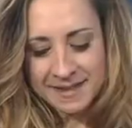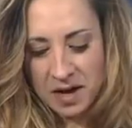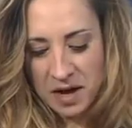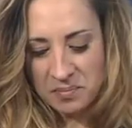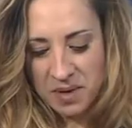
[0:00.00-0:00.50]
I ask
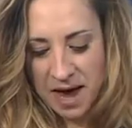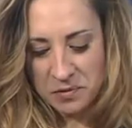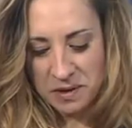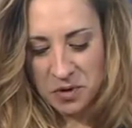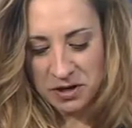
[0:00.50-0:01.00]

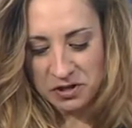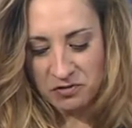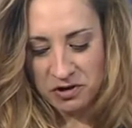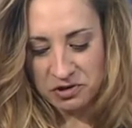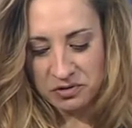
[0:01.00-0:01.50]
equity market
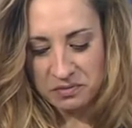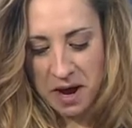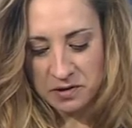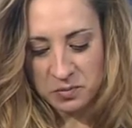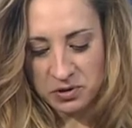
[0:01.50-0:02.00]
structure
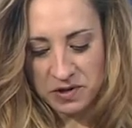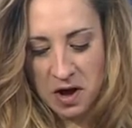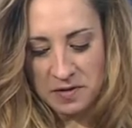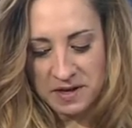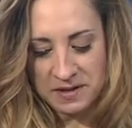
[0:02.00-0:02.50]
experts
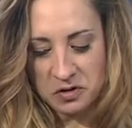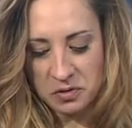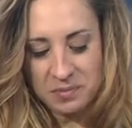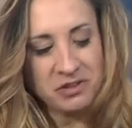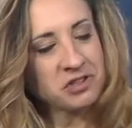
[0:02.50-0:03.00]
on this, and
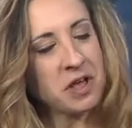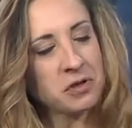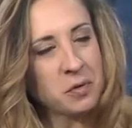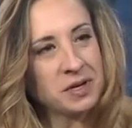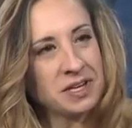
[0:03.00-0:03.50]
you had mentioned
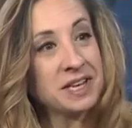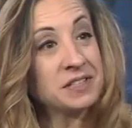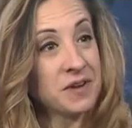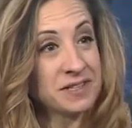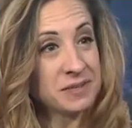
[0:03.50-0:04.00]
that liquidity
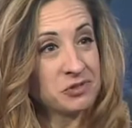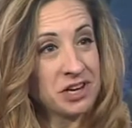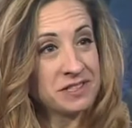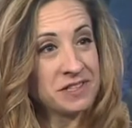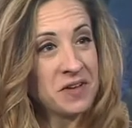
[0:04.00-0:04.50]
is very
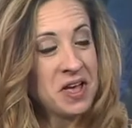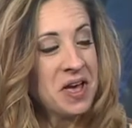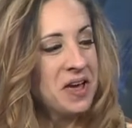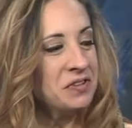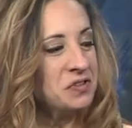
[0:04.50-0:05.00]
subjective.
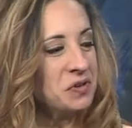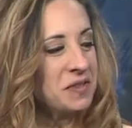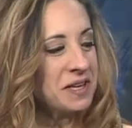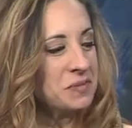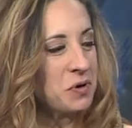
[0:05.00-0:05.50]
Do you
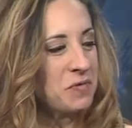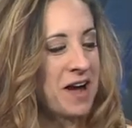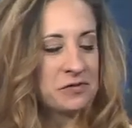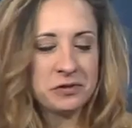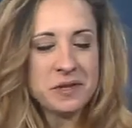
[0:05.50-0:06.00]
think it's more
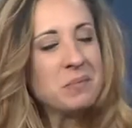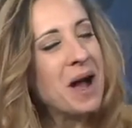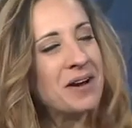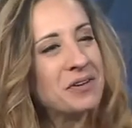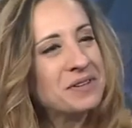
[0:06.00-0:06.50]
impactful to the
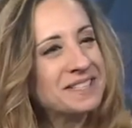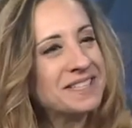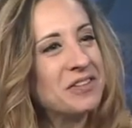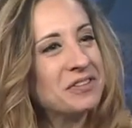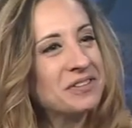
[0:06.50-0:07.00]
buyer or the
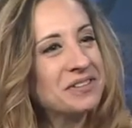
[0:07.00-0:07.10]
seller?